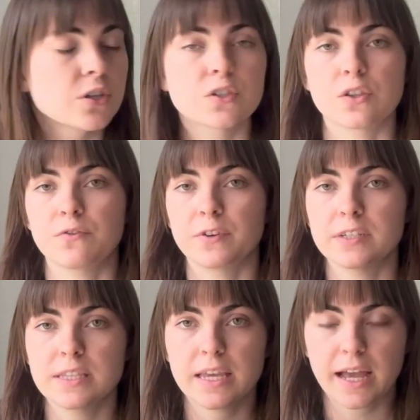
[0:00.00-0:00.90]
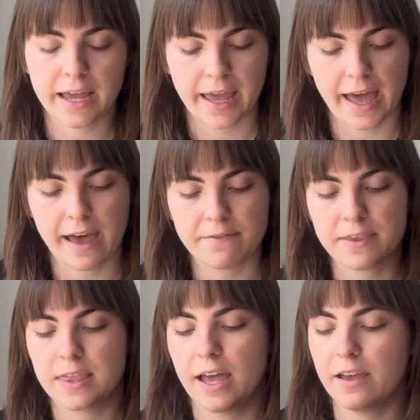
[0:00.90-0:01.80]
So the first thing I have
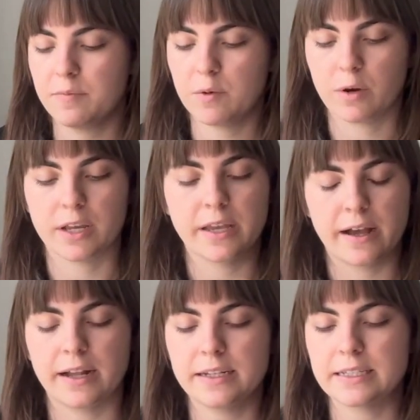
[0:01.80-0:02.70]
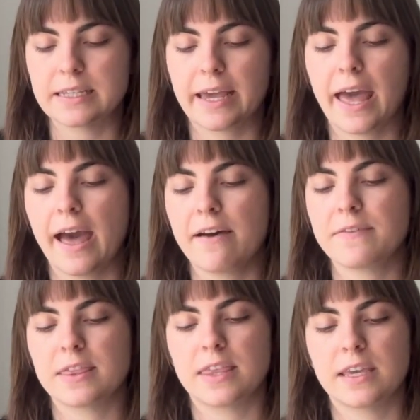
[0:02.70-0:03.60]
that I've been working on is I have
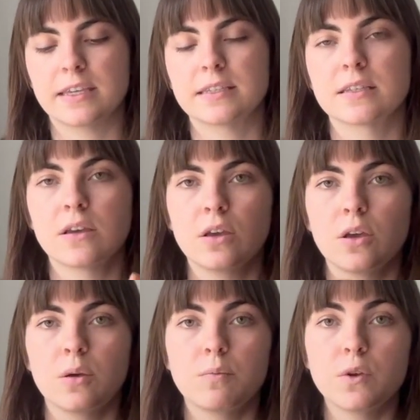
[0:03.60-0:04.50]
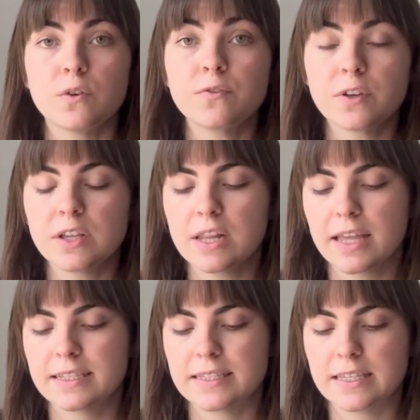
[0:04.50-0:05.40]
this beautiful
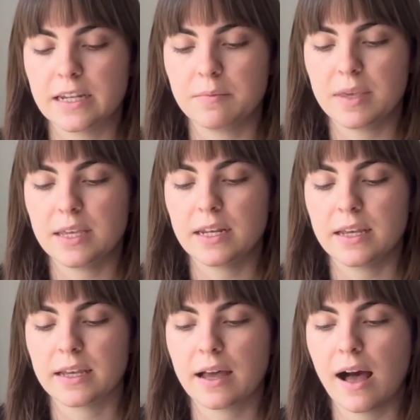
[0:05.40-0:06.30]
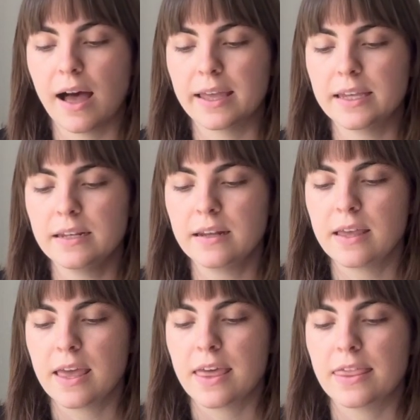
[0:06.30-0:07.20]
cinnamon cotton
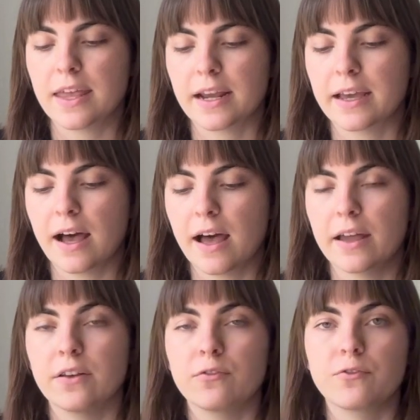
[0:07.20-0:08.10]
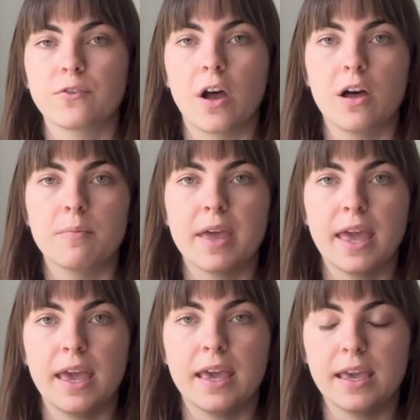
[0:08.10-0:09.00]
that I got from
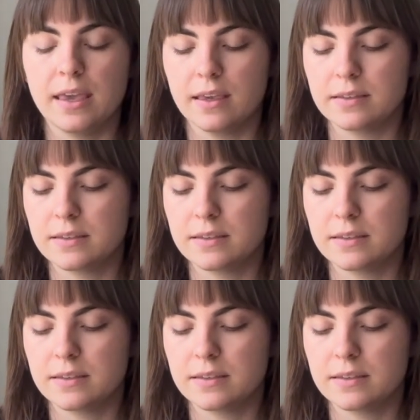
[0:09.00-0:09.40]
a